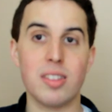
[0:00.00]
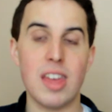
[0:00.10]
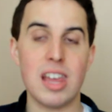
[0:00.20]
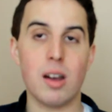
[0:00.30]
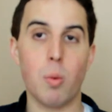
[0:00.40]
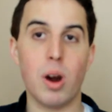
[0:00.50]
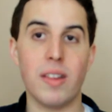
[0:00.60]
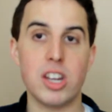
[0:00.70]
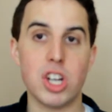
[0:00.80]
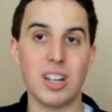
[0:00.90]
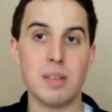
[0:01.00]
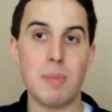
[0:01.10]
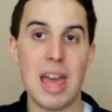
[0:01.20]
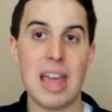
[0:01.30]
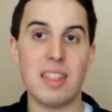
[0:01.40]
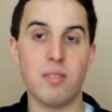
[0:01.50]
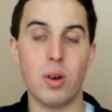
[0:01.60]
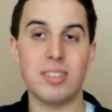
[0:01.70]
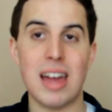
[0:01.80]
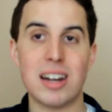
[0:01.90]
a thing where they generally pay the
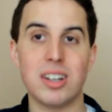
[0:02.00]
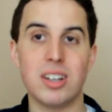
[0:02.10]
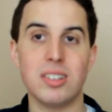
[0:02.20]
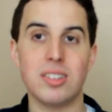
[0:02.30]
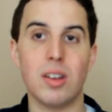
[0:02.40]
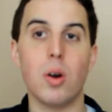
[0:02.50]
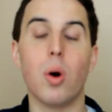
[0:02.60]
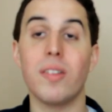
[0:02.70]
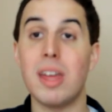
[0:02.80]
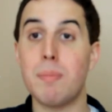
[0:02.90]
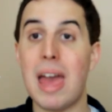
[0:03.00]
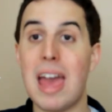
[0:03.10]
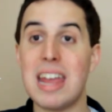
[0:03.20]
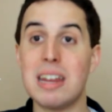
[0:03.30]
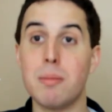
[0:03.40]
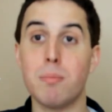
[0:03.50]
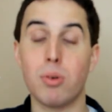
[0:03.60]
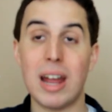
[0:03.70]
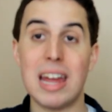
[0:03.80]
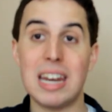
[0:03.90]
voice actors, or they pay
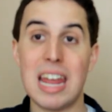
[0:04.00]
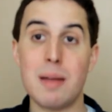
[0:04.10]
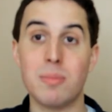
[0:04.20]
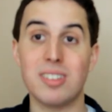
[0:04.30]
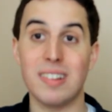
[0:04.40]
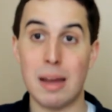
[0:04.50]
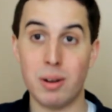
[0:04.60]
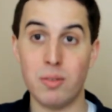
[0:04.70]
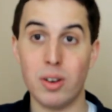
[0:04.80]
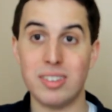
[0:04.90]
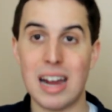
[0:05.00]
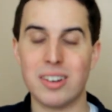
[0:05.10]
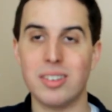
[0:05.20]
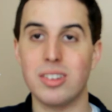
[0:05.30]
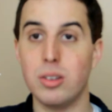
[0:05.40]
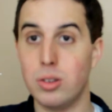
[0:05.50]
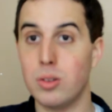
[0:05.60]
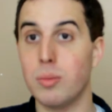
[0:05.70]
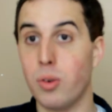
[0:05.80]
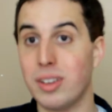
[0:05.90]
brand name celebrity voice actors to
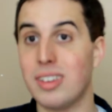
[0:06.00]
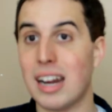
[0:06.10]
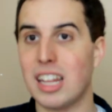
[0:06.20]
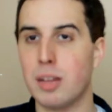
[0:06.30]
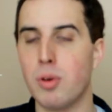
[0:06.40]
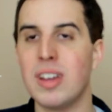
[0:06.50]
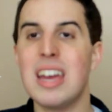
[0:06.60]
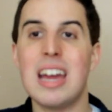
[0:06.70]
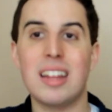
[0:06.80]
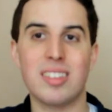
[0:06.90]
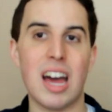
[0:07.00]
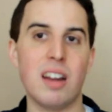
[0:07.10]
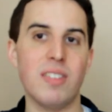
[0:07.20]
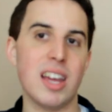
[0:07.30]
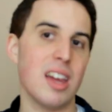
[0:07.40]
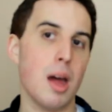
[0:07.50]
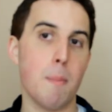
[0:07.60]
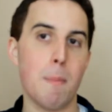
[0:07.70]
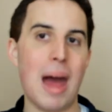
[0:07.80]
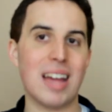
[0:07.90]
do the voice acting in the movie. It's kind of
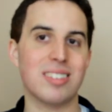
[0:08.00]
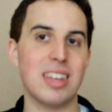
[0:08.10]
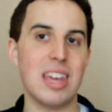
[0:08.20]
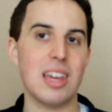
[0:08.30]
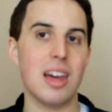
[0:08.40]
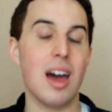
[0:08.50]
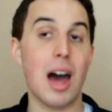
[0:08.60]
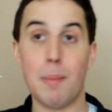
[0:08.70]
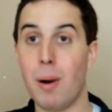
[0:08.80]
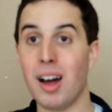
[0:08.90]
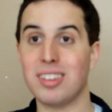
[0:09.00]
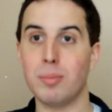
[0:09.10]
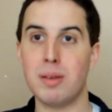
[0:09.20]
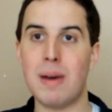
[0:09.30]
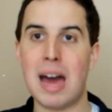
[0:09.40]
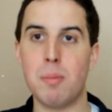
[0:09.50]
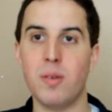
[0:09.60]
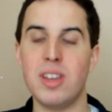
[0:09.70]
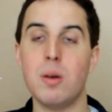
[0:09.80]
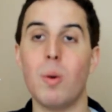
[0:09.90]
like masking a possibly bad
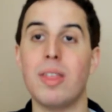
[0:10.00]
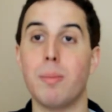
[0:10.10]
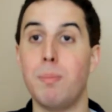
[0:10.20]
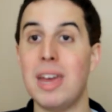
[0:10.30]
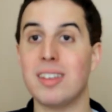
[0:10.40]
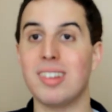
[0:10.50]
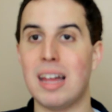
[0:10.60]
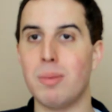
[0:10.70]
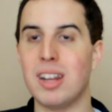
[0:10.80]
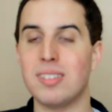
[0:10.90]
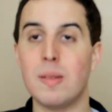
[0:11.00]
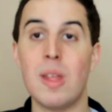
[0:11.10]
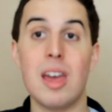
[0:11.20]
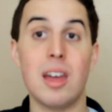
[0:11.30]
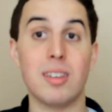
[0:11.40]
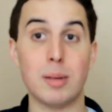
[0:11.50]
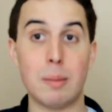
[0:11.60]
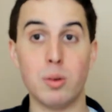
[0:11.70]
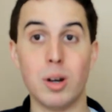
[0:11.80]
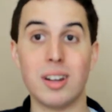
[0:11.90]
movie with big celebrities.
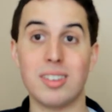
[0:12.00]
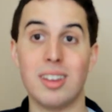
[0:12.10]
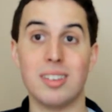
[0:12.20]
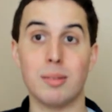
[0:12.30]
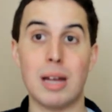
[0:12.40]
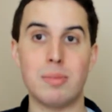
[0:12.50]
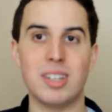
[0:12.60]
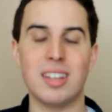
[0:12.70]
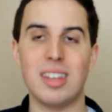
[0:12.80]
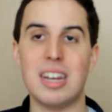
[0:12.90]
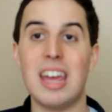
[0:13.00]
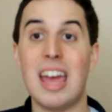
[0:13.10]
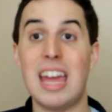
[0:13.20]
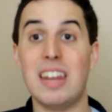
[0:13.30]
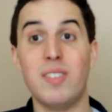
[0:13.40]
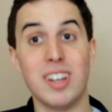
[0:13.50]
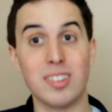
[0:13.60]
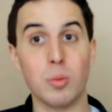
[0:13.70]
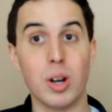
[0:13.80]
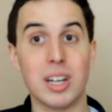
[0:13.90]
Sometimes it works, sometimes it doesn't, and if it
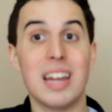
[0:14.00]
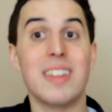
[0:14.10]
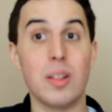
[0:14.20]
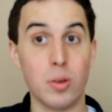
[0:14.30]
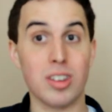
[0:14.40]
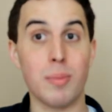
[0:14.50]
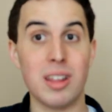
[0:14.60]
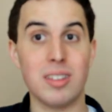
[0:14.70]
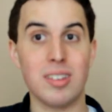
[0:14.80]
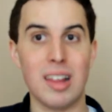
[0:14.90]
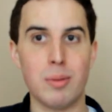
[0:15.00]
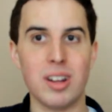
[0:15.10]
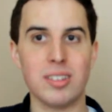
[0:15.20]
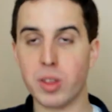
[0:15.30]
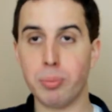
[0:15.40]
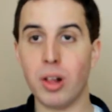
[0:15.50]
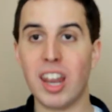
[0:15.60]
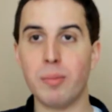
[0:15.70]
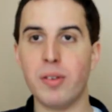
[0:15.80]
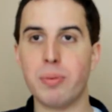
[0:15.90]
doesn't work, they lose their money to the celebrities. The
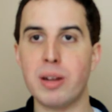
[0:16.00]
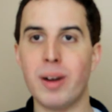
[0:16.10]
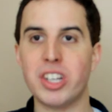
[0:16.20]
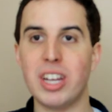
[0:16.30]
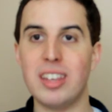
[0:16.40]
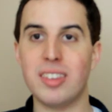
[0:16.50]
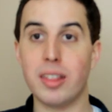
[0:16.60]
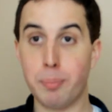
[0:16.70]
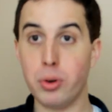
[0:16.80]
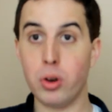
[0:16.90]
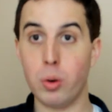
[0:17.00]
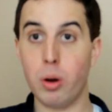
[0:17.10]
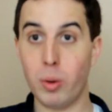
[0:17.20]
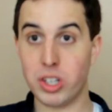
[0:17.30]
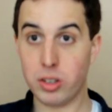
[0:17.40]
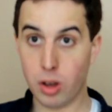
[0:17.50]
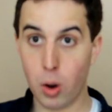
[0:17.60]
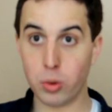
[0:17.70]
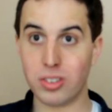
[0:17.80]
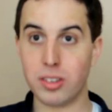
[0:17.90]
plot of the movie pretty much is the Boo, which is
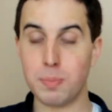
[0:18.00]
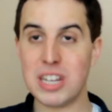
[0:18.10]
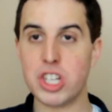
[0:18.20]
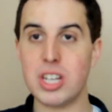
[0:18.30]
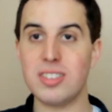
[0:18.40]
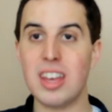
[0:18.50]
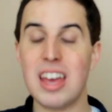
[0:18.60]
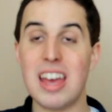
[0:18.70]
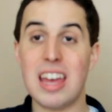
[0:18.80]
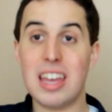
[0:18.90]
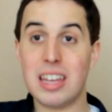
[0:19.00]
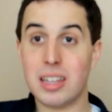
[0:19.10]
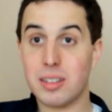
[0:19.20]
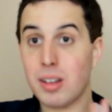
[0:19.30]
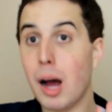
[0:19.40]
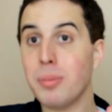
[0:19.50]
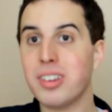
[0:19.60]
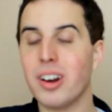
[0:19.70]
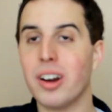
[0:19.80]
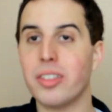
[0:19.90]
O's species, comes
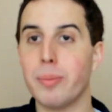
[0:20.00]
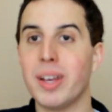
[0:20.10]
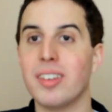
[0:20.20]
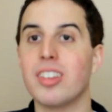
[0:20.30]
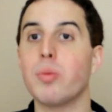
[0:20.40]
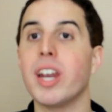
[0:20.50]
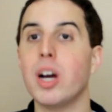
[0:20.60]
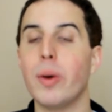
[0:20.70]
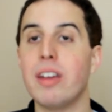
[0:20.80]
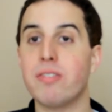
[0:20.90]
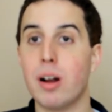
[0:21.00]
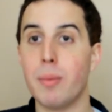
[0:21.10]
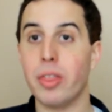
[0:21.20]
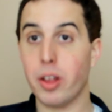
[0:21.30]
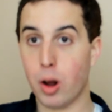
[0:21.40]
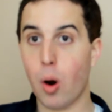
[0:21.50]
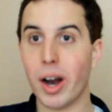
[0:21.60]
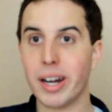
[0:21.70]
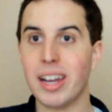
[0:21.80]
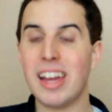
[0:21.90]
to Earth because they're running away from the
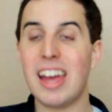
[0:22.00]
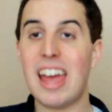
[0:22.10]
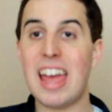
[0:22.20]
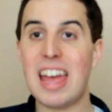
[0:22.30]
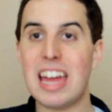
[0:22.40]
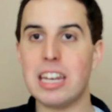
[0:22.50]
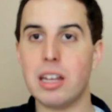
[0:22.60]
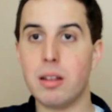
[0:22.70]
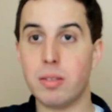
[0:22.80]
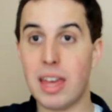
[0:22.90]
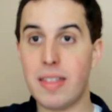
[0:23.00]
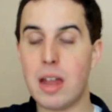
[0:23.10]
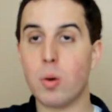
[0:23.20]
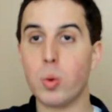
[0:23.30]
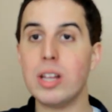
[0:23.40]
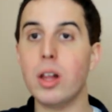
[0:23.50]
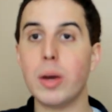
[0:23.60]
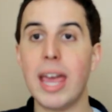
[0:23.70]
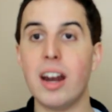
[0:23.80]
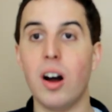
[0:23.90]
Gorg, and they then
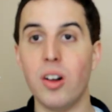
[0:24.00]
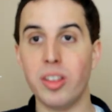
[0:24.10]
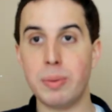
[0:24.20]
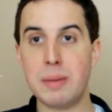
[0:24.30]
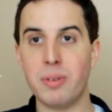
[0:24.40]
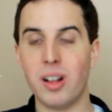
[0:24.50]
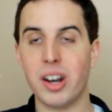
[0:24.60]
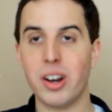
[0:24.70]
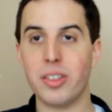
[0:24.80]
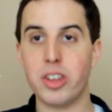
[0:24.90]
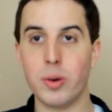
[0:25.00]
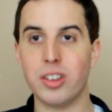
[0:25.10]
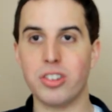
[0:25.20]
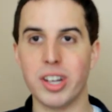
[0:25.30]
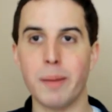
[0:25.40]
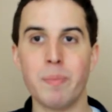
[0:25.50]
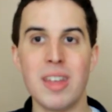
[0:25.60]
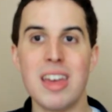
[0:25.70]
relocate all the people on Earth to Australia.